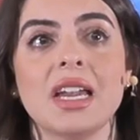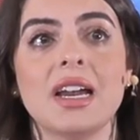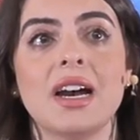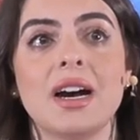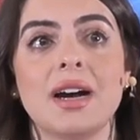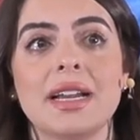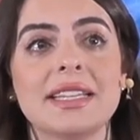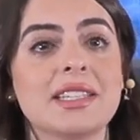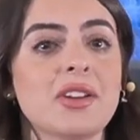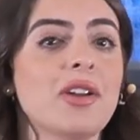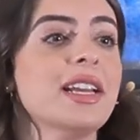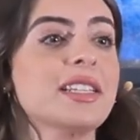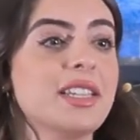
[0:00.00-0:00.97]
uh, it's
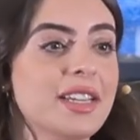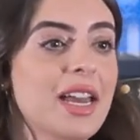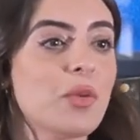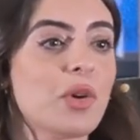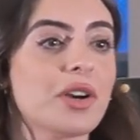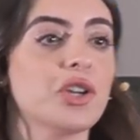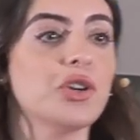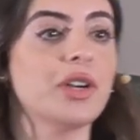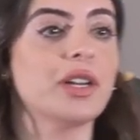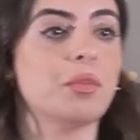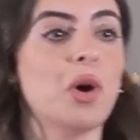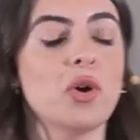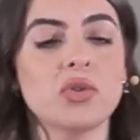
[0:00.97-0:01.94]
not like today where you
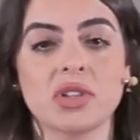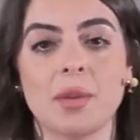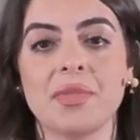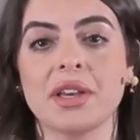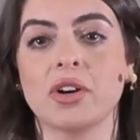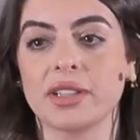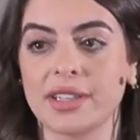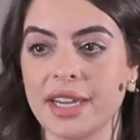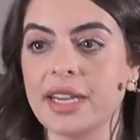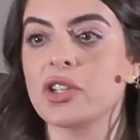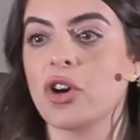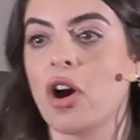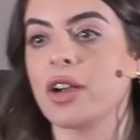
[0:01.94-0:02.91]
can post something on
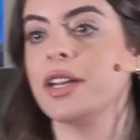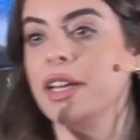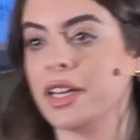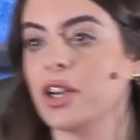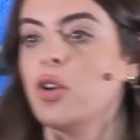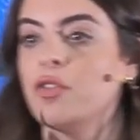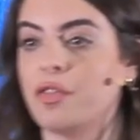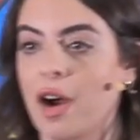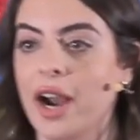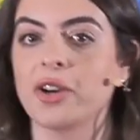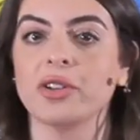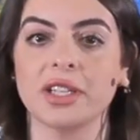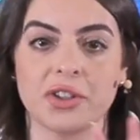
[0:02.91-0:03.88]
TikTok and it can go
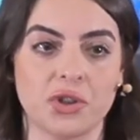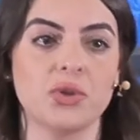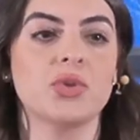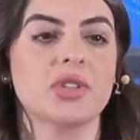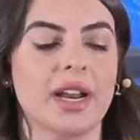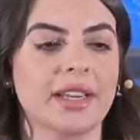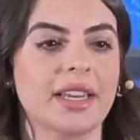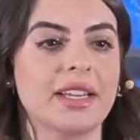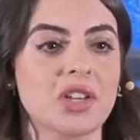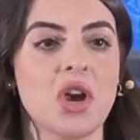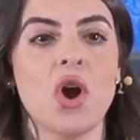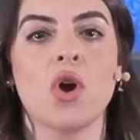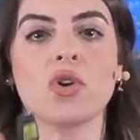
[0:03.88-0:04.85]
viral in two
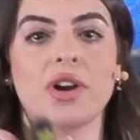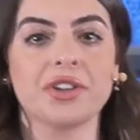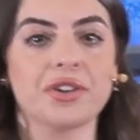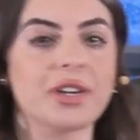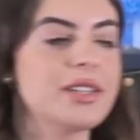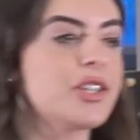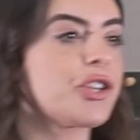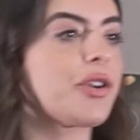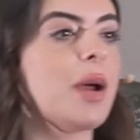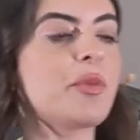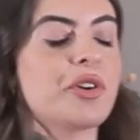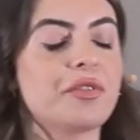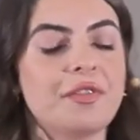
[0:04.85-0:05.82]
seconds, or on your
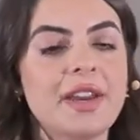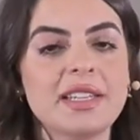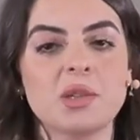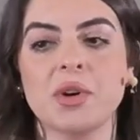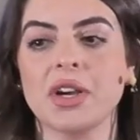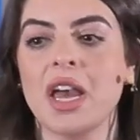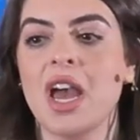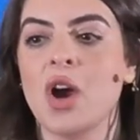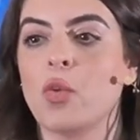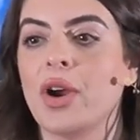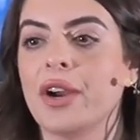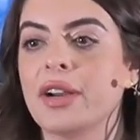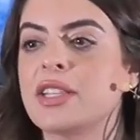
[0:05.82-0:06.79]
Instagram or on Facebook,
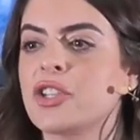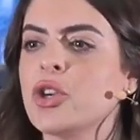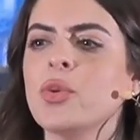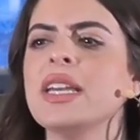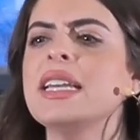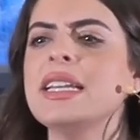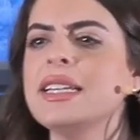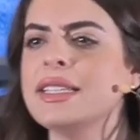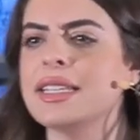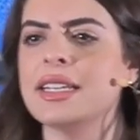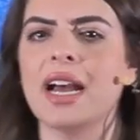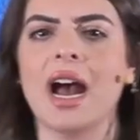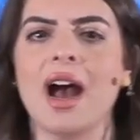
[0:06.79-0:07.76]
where it's so
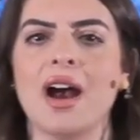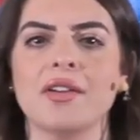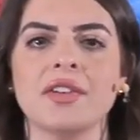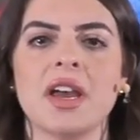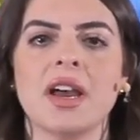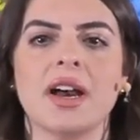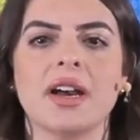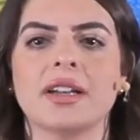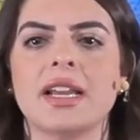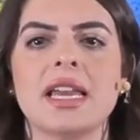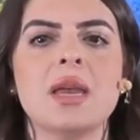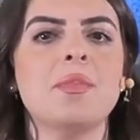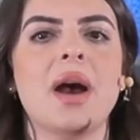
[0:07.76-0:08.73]
easy to have an
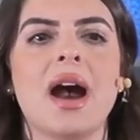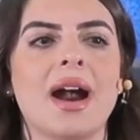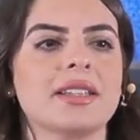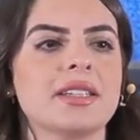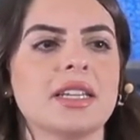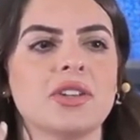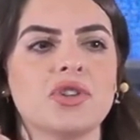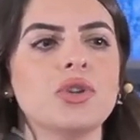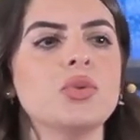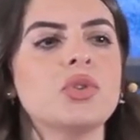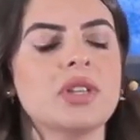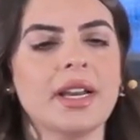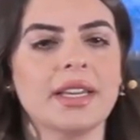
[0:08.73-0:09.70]
impact in two
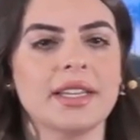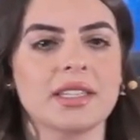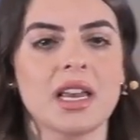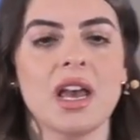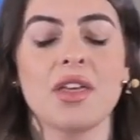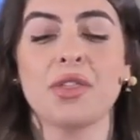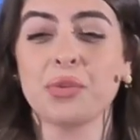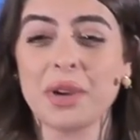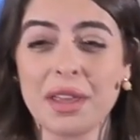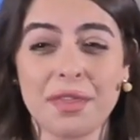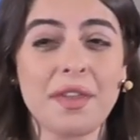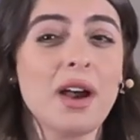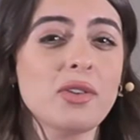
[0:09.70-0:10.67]
seconds.
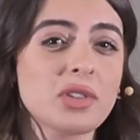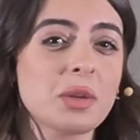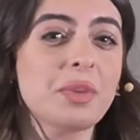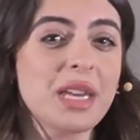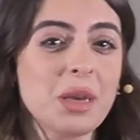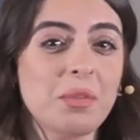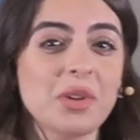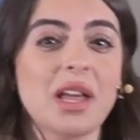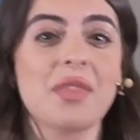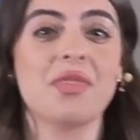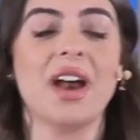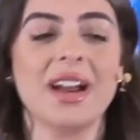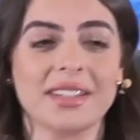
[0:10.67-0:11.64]
3,000 people
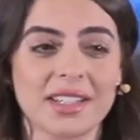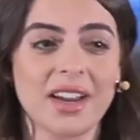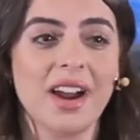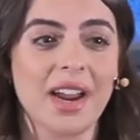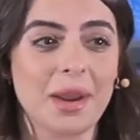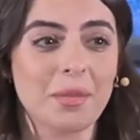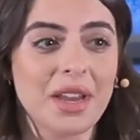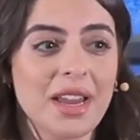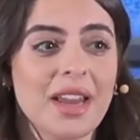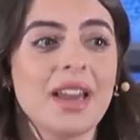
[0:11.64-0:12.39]
at that time,